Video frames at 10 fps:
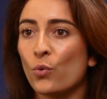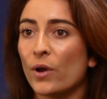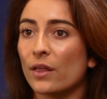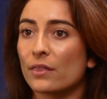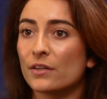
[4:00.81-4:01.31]

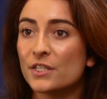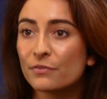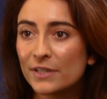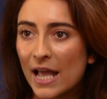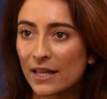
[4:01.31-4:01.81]
with
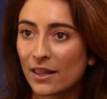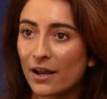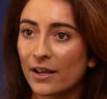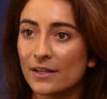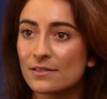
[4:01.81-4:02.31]
different
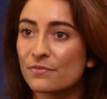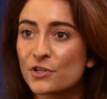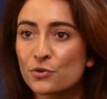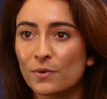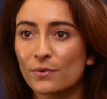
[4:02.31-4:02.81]
headlines,
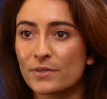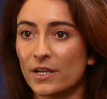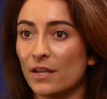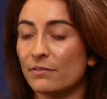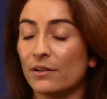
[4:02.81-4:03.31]
visuals,
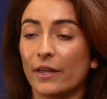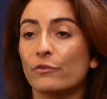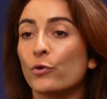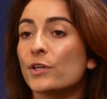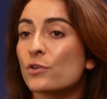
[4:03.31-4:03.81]
and even like
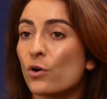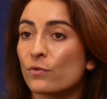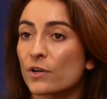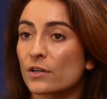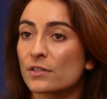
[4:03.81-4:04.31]

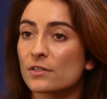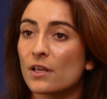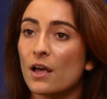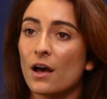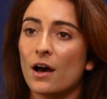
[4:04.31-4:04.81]
voiceovers,
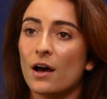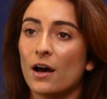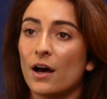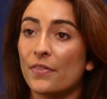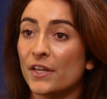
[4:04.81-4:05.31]

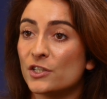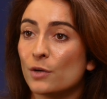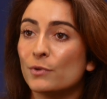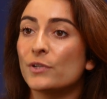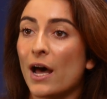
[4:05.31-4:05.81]
then
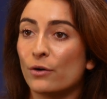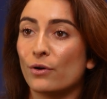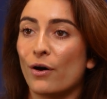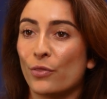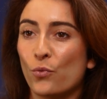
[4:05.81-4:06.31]
double down
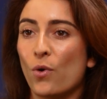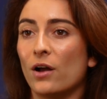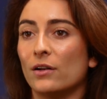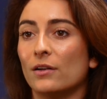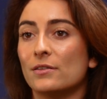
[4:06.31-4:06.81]
on the
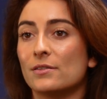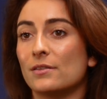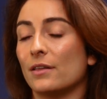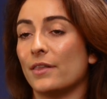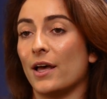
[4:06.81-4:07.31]

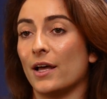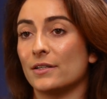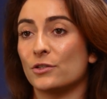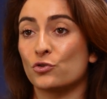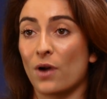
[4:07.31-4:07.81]
ones
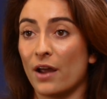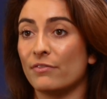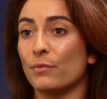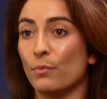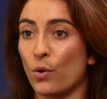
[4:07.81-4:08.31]
that drive
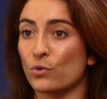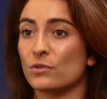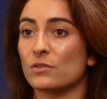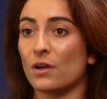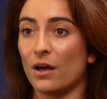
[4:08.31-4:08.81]
the
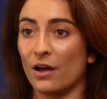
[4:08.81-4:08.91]
most